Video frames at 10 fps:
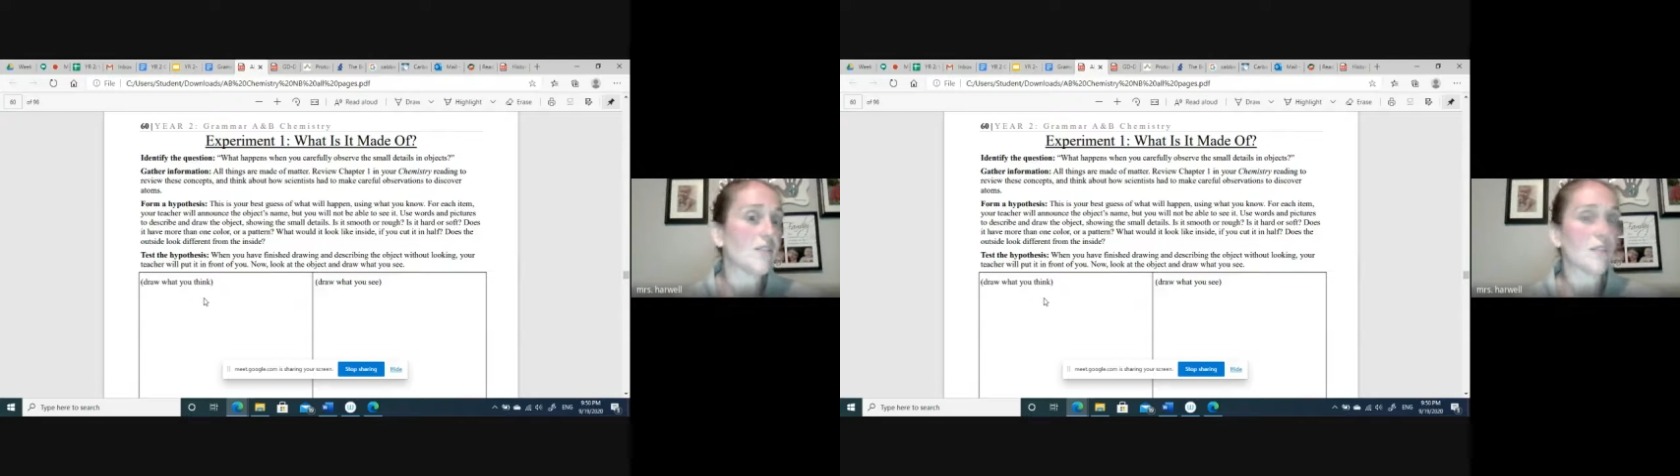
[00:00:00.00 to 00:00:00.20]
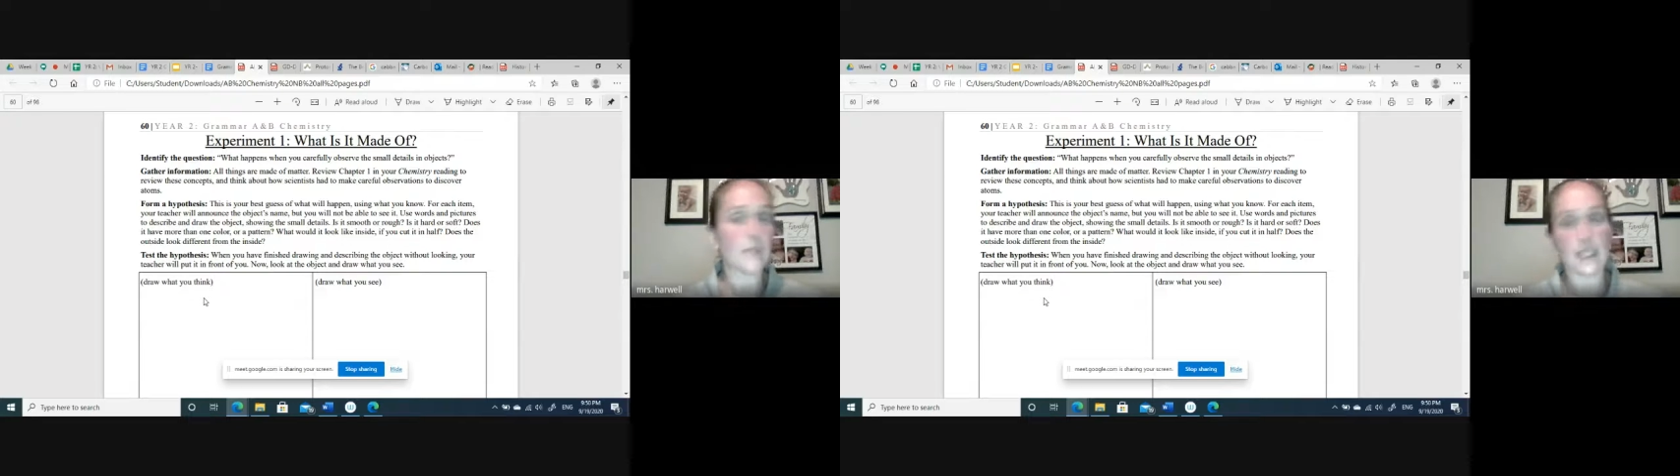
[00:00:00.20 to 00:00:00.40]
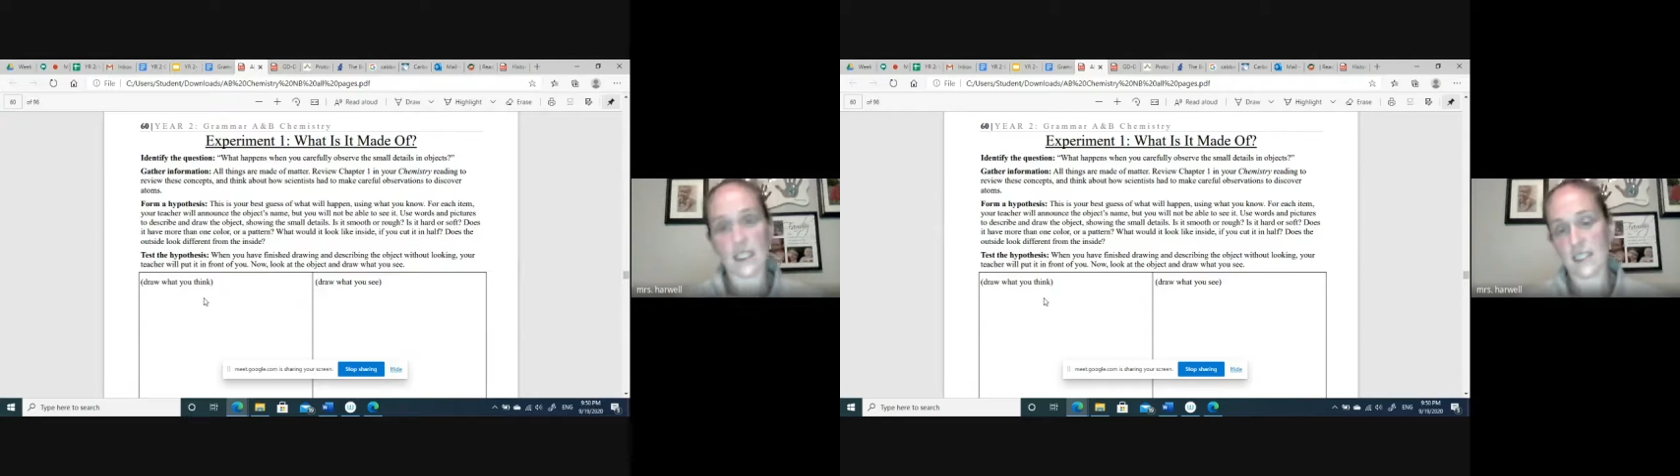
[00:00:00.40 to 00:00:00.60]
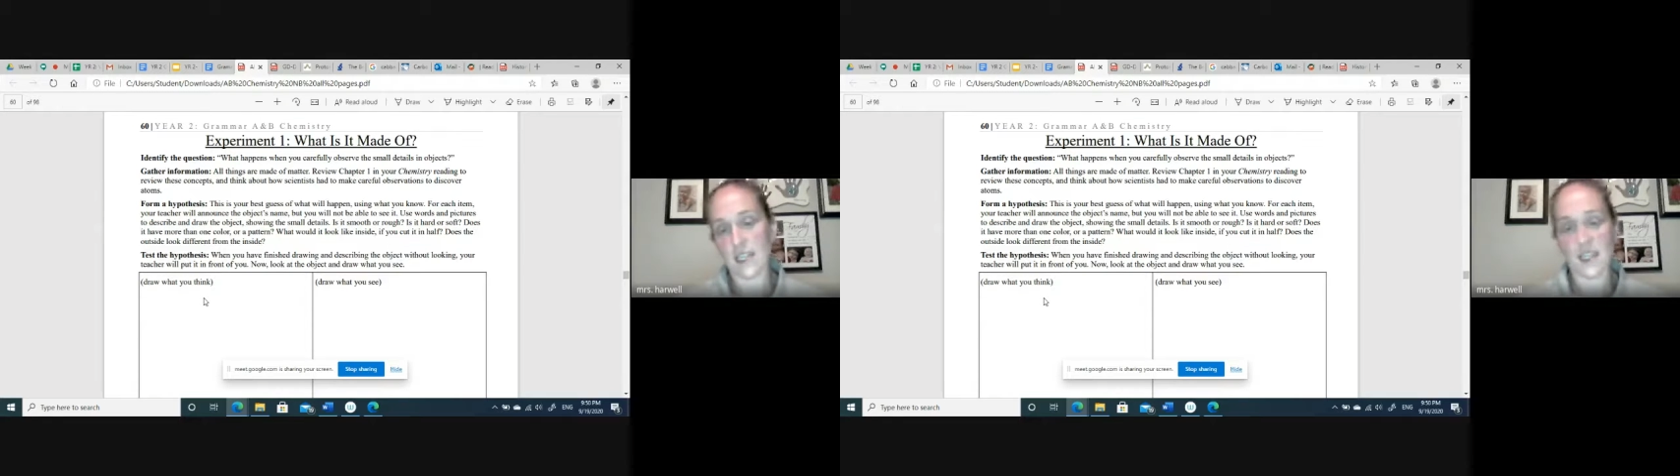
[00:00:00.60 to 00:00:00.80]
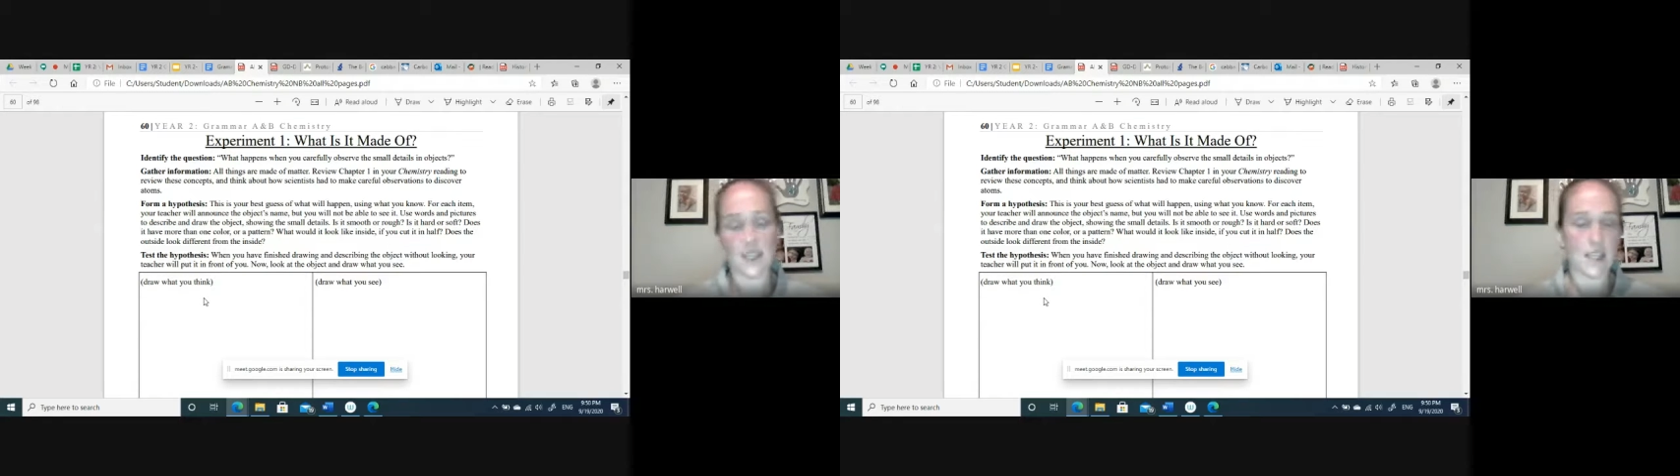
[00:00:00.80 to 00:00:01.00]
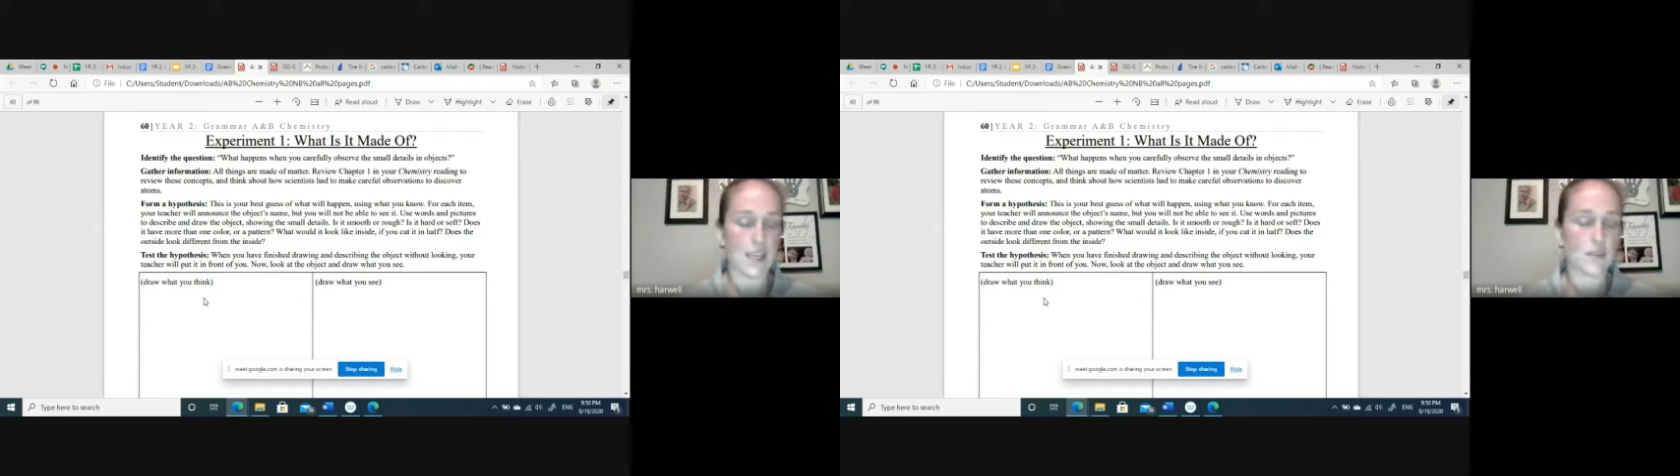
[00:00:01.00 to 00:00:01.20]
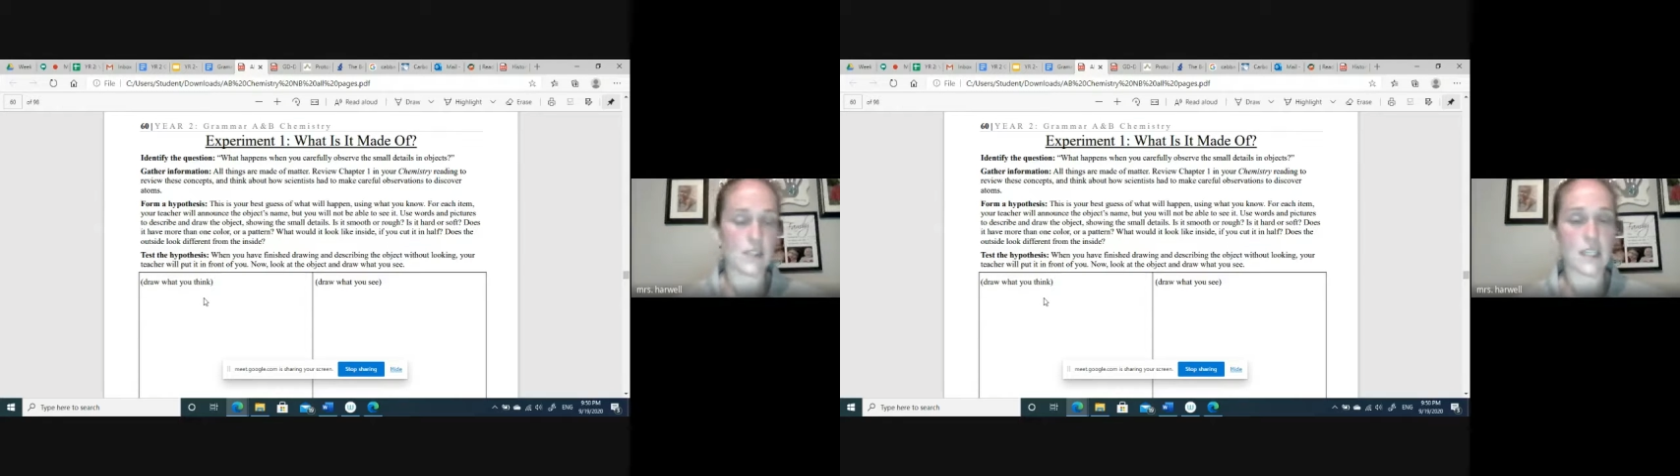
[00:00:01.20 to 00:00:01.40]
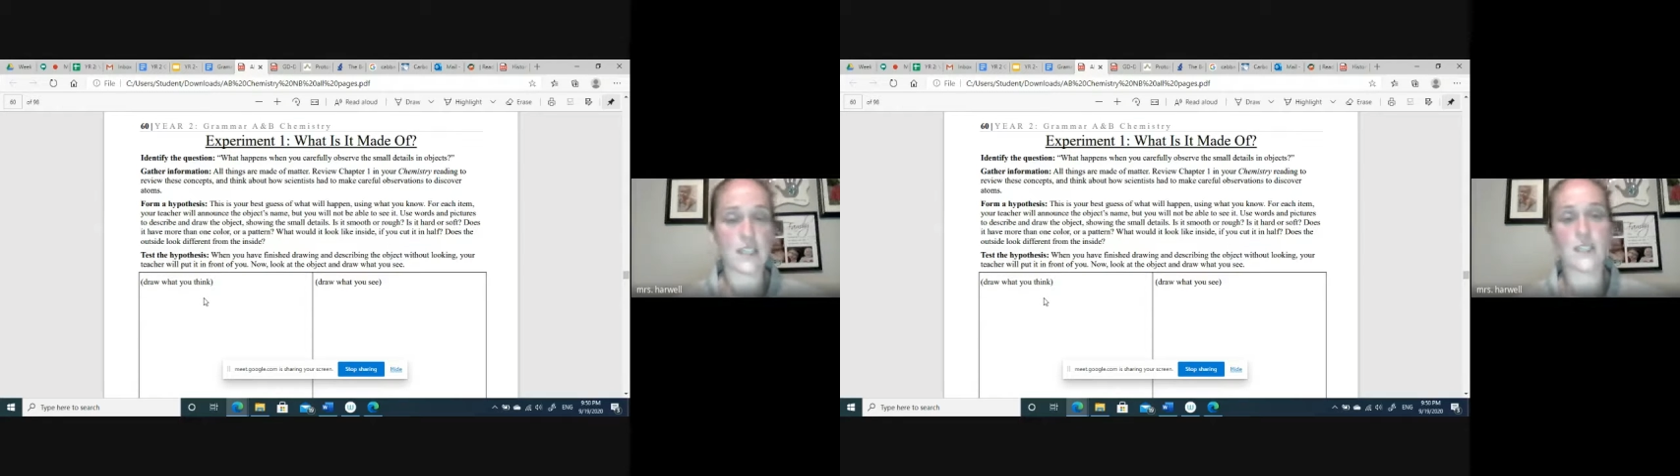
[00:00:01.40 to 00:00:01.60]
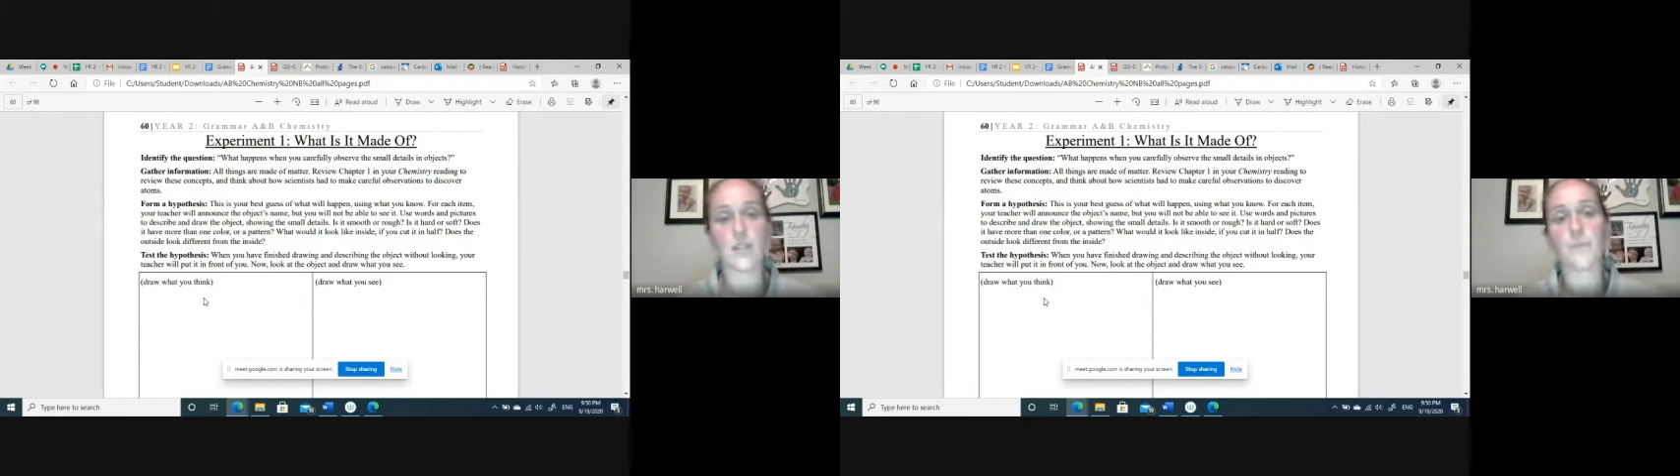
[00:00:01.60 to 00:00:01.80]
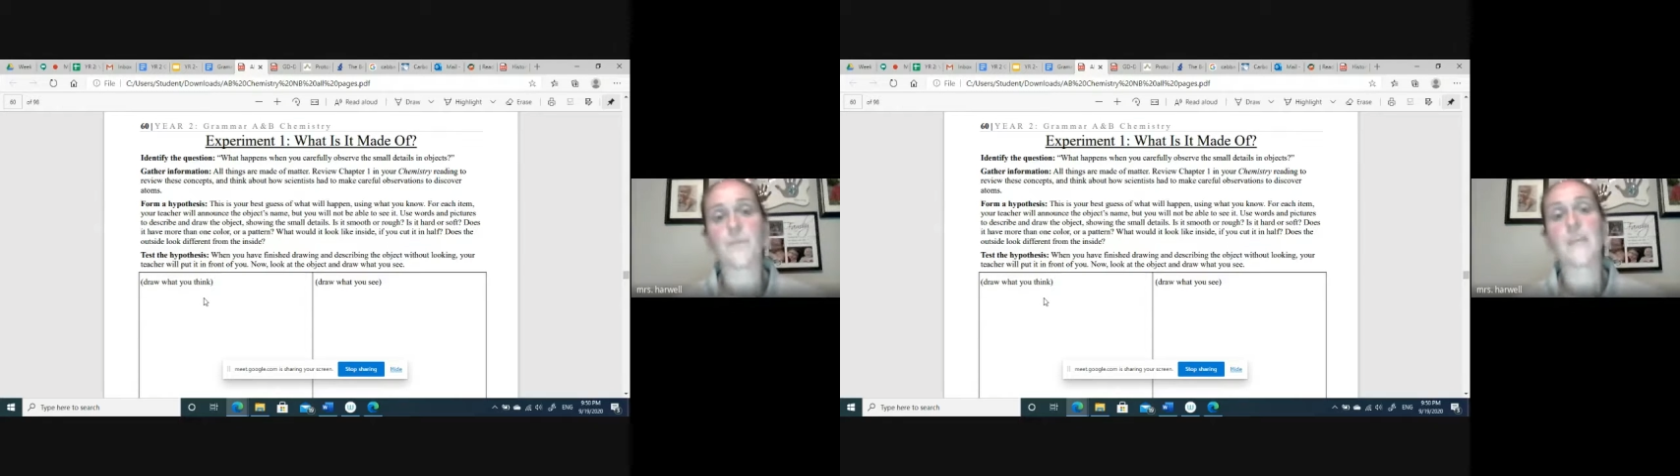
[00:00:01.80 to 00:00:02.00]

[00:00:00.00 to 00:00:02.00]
from the inside than the outside? So,